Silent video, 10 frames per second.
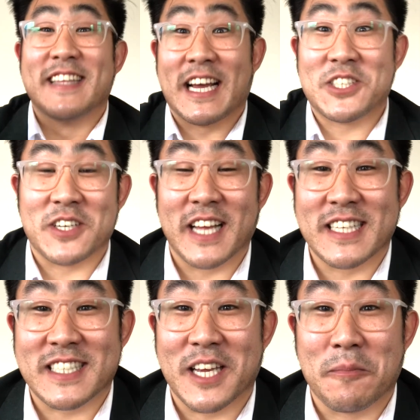that's your dead
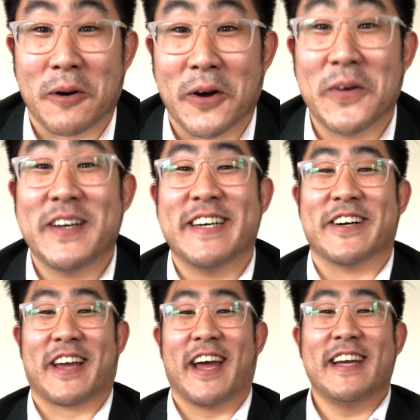skin, bro,
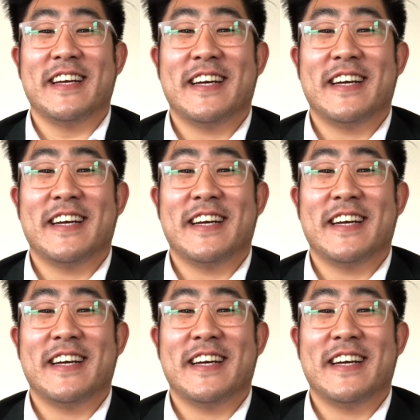okay?